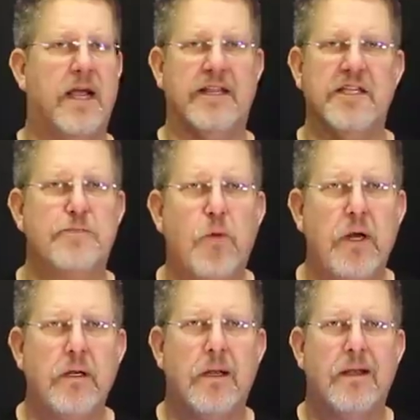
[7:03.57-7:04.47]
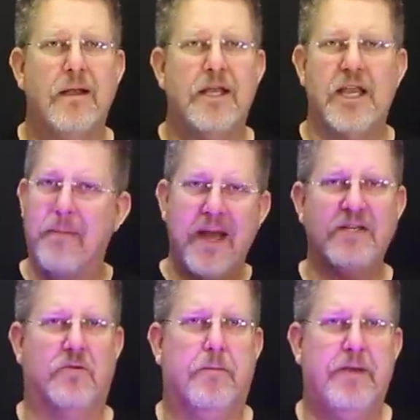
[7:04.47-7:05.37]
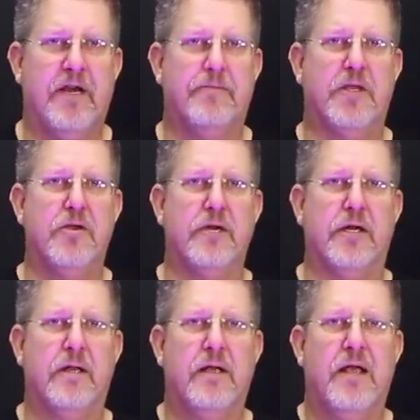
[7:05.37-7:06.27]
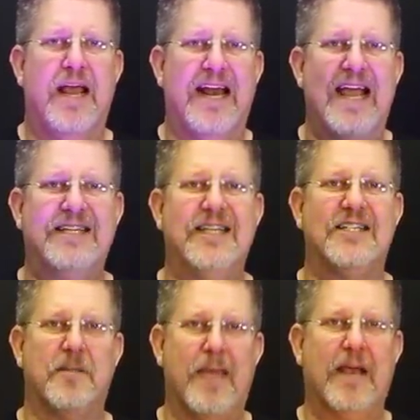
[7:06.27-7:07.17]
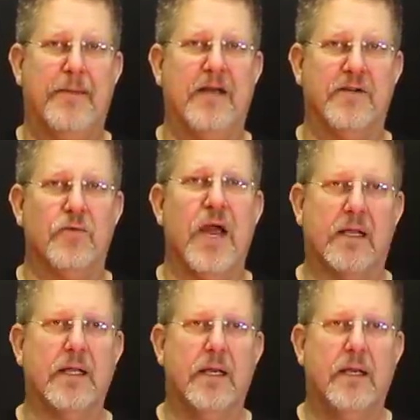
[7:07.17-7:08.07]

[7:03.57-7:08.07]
At this point, you might as well pick up the unit and access the back panel directly.